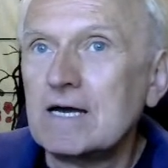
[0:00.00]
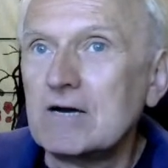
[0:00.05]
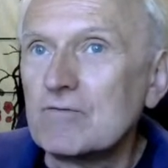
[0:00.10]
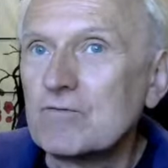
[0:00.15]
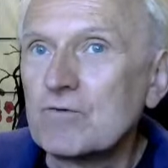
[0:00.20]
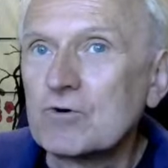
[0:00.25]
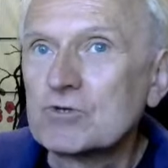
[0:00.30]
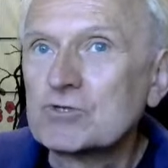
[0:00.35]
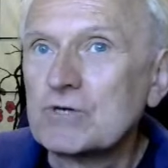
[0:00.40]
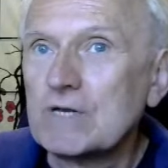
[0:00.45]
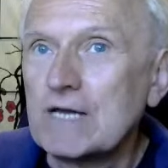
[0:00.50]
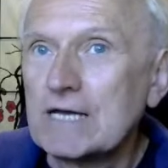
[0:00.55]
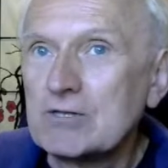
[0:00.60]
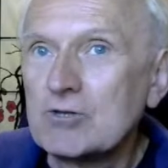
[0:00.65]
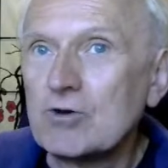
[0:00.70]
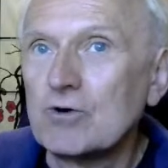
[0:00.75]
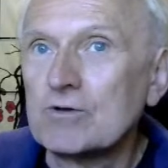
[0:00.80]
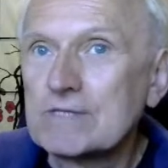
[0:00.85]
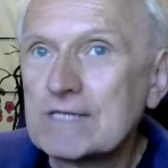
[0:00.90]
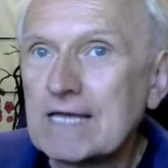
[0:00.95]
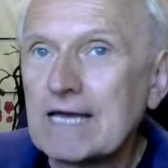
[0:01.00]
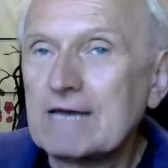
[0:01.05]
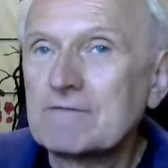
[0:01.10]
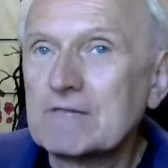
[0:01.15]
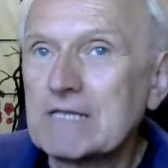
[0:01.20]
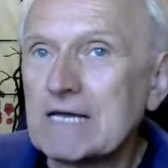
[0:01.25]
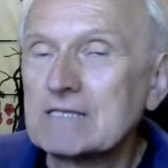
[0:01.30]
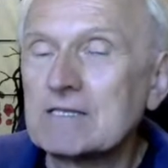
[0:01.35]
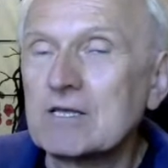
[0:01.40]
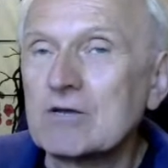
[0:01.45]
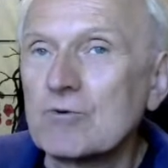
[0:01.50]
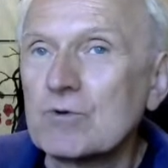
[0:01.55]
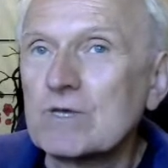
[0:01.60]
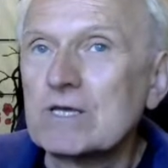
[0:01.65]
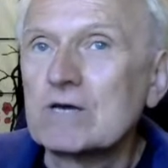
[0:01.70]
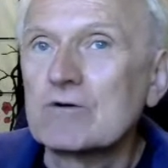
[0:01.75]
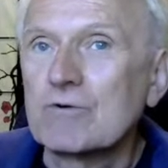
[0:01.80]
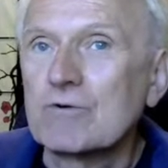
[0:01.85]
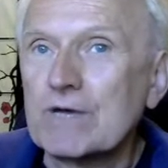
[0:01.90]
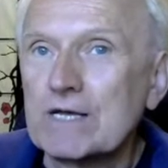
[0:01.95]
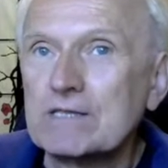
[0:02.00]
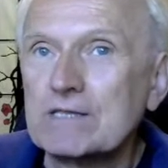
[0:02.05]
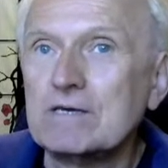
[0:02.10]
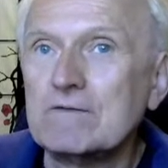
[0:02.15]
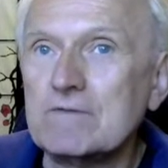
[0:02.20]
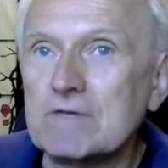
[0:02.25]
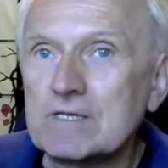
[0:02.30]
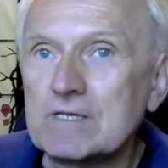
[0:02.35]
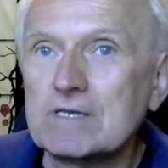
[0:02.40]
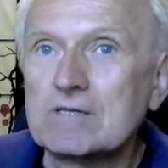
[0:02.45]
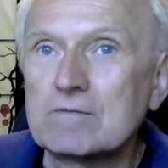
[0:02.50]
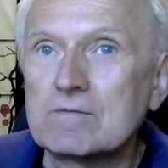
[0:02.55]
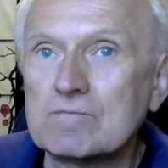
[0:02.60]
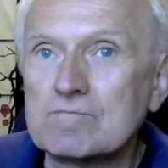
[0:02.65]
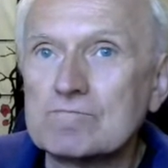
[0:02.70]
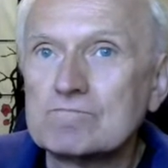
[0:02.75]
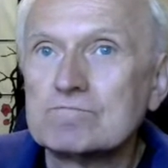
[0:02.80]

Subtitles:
Unfortunately, I don't have that degree of creativity,